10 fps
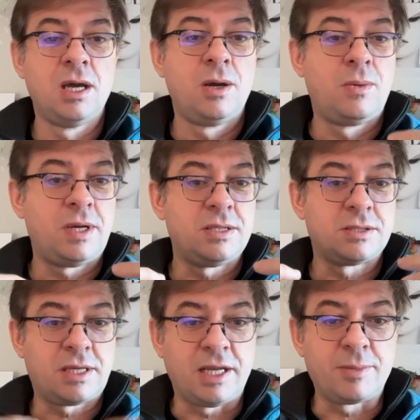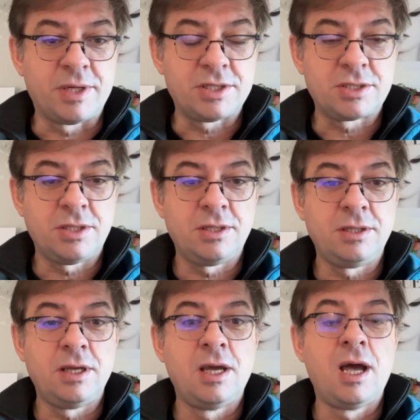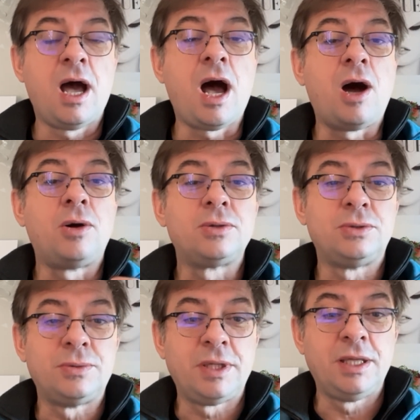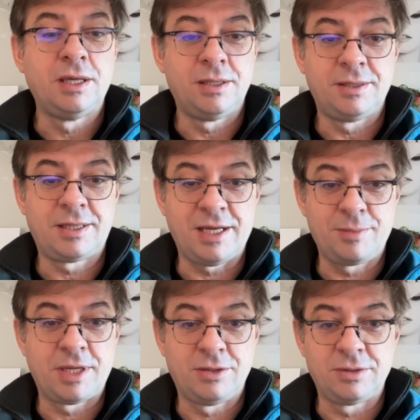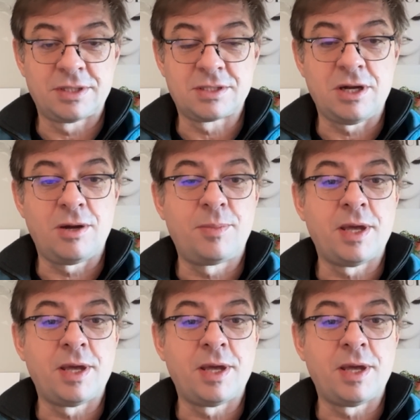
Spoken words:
what is the calibration, how do we calibrate Nutriscope,